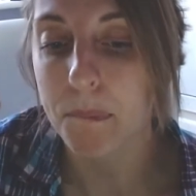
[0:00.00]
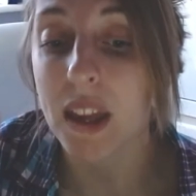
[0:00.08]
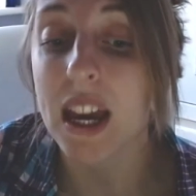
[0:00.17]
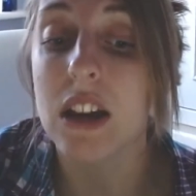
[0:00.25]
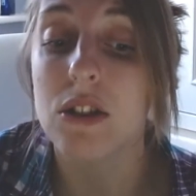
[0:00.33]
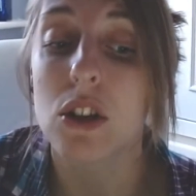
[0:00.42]

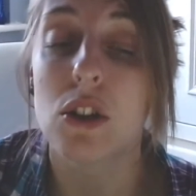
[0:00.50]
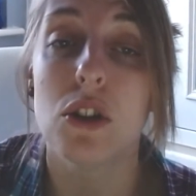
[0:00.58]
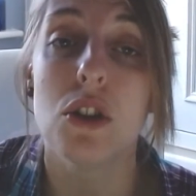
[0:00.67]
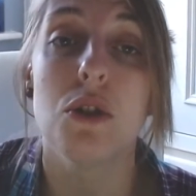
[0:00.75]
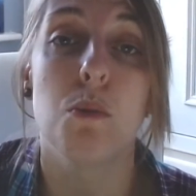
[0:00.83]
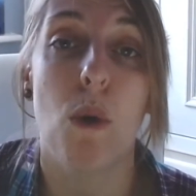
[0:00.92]
it's a
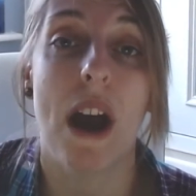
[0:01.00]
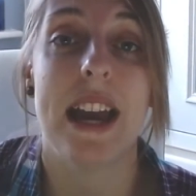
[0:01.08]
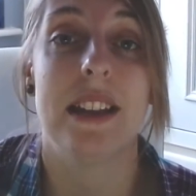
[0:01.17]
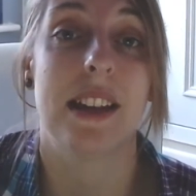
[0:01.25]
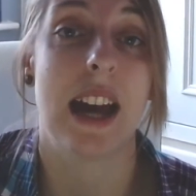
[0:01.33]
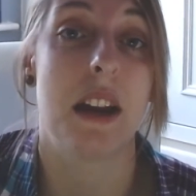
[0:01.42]
good
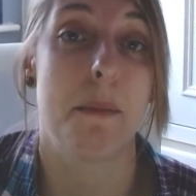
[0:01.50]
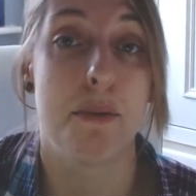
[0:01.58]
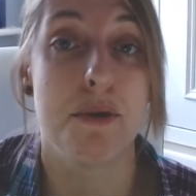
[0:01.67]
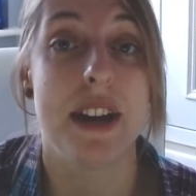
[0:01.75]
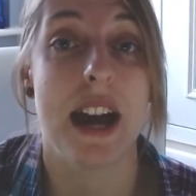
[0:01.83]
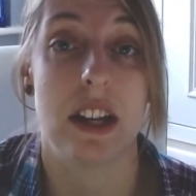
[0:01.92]
way to kind of
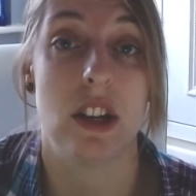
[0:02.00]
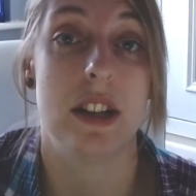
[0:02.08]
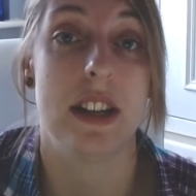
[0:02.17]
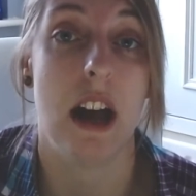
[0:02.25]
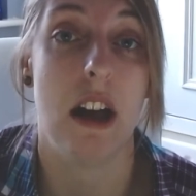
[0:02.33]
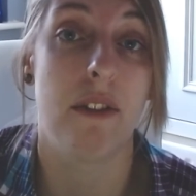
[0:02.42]
protect
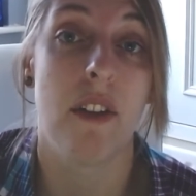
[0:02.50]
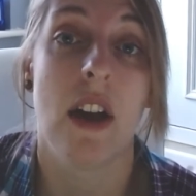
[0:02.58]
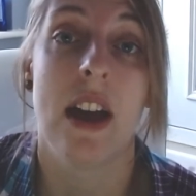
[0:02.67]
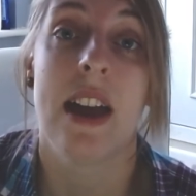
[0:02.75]
yourself